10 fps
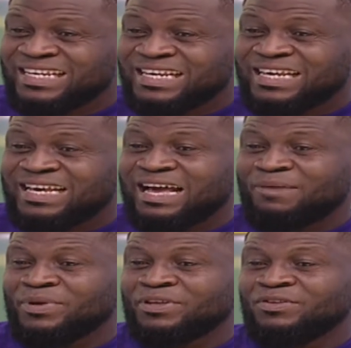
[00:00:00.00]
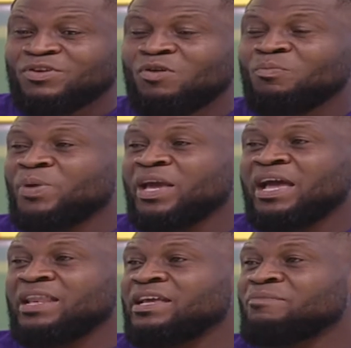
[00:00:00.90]
Yes. I mean, you compare
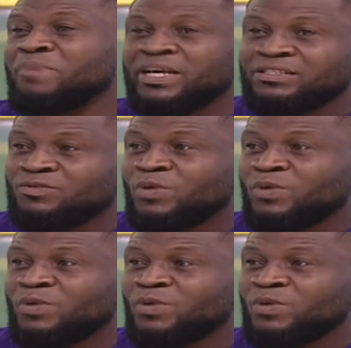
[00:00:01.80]
Ghanaian mix